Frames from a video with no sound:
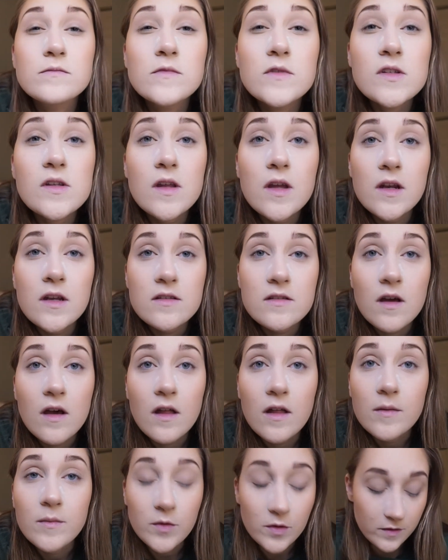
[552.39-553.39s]
So that is
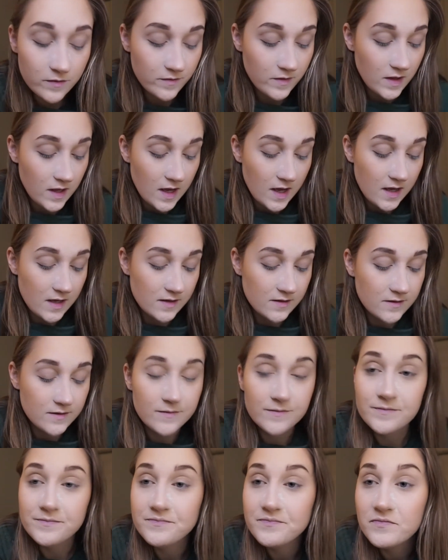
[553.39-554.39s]
all I'm doing for the eyes.
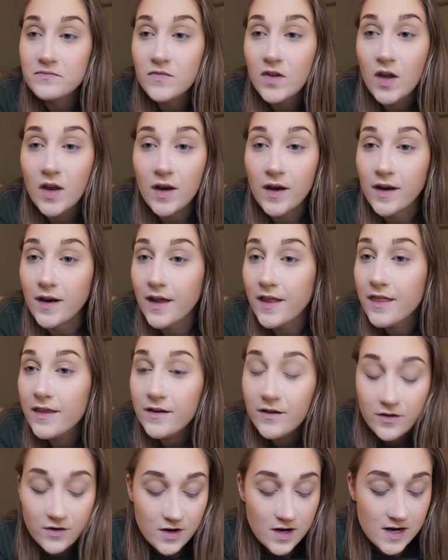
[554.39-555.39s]

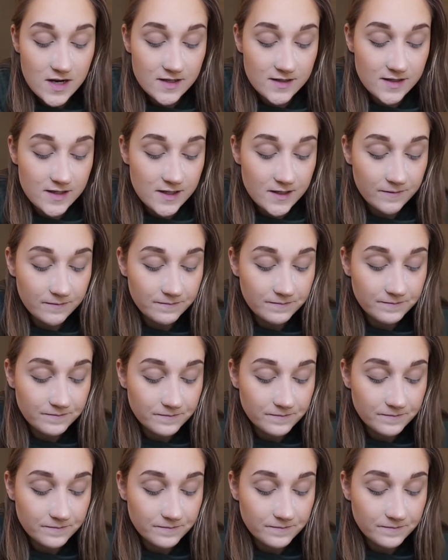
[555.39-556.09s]
Nothing crazy.